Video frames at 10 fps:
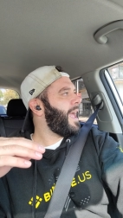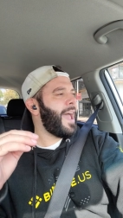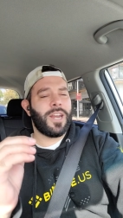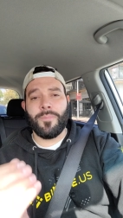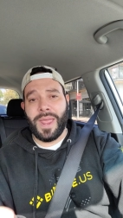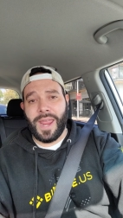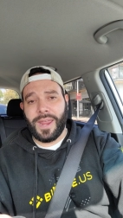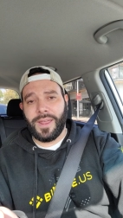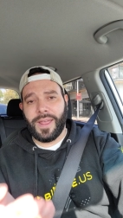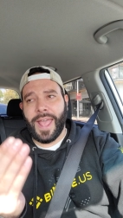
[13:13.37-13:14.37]

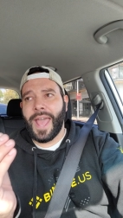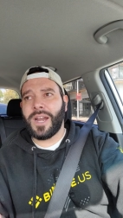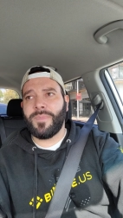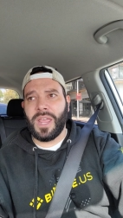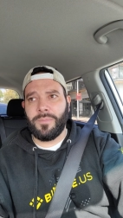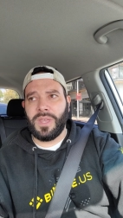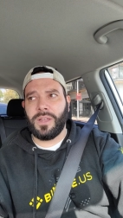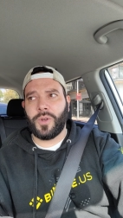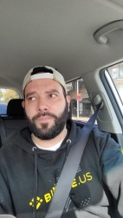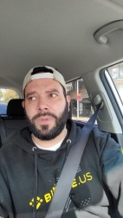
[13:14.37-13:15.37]
anime anime
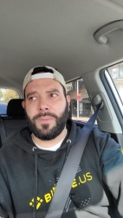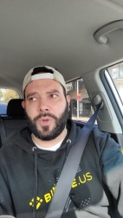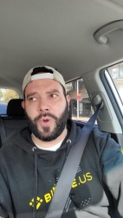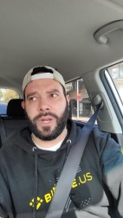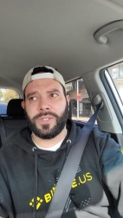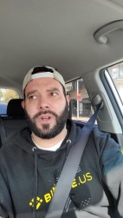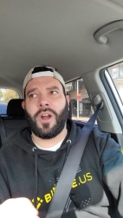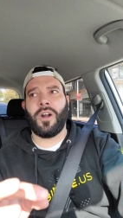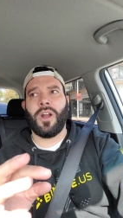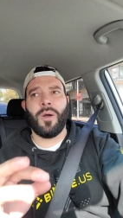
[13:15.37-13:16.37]
meme, meme coins
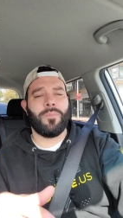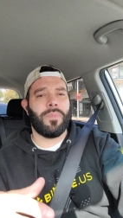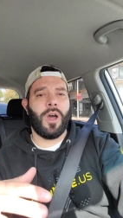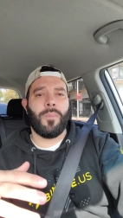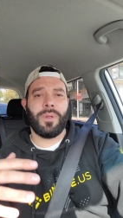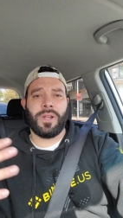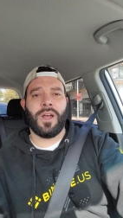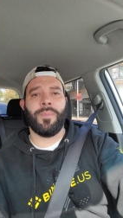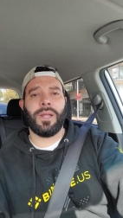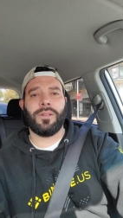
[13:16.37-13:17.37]
are up up and
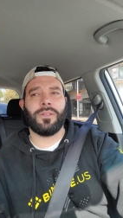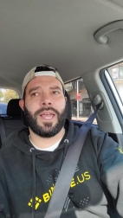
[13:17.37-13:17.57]
coming.